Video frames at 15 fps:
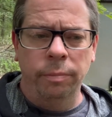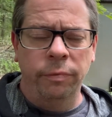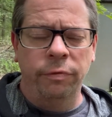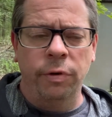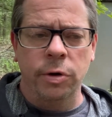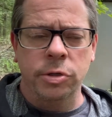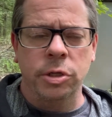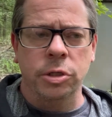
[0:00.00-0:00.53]

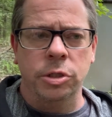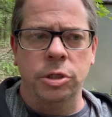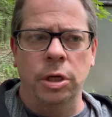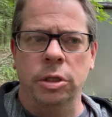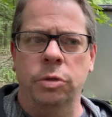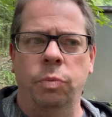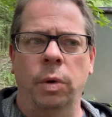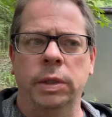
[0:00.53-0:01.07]
versus
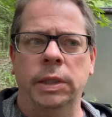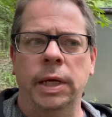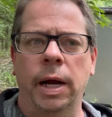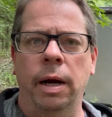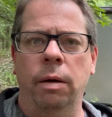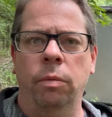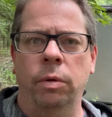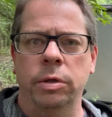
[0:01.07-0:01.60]
just what the
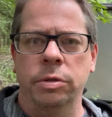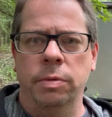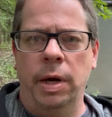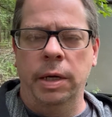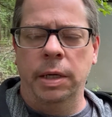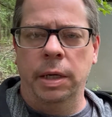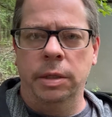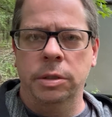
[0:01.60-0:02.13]
air was
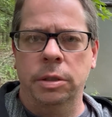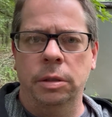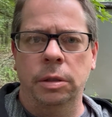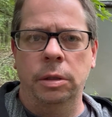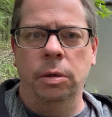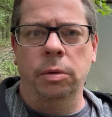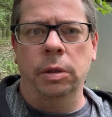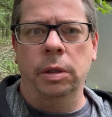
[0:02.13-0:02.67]
right next to the
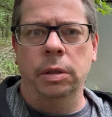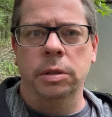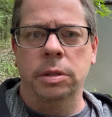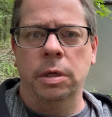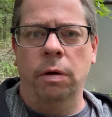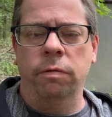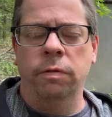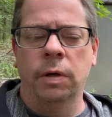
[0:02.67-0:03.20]
unit
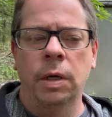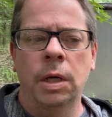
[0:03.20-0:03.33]
itself.